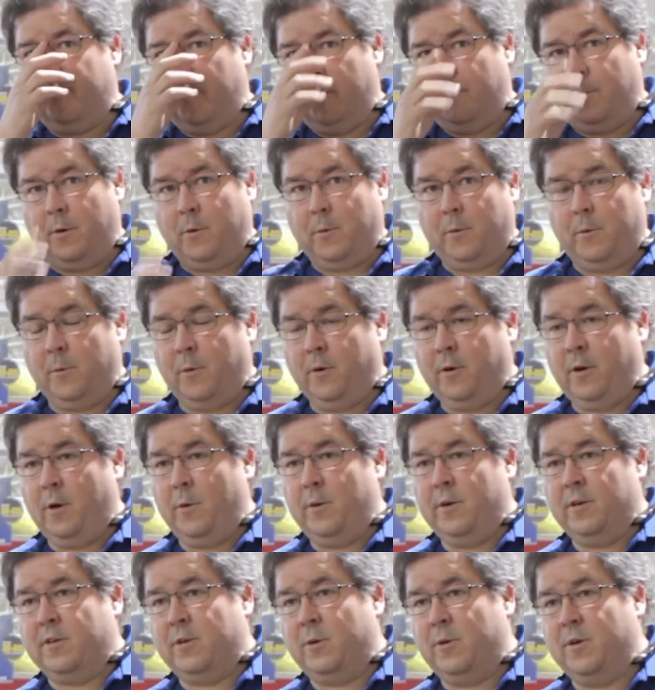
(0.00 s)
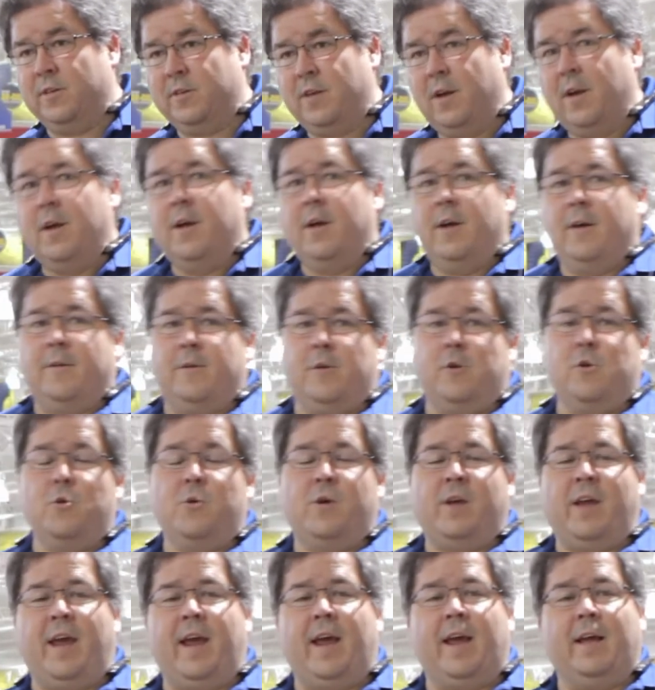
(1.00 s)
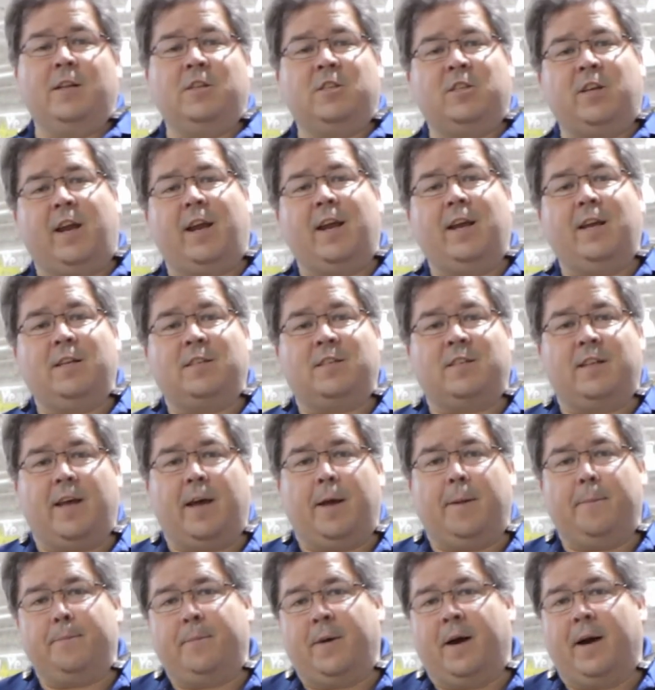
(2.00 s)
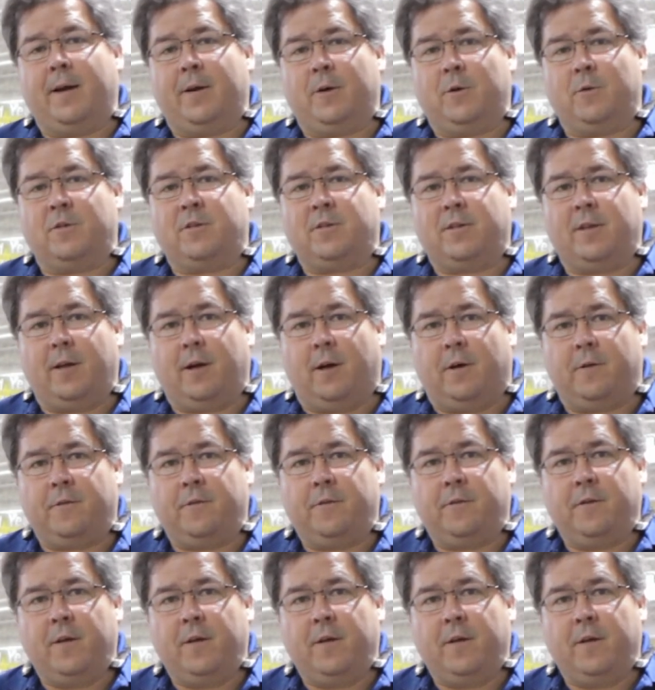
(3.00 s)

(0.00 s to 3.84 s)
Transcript: But what we will go into is you can change that by yourself.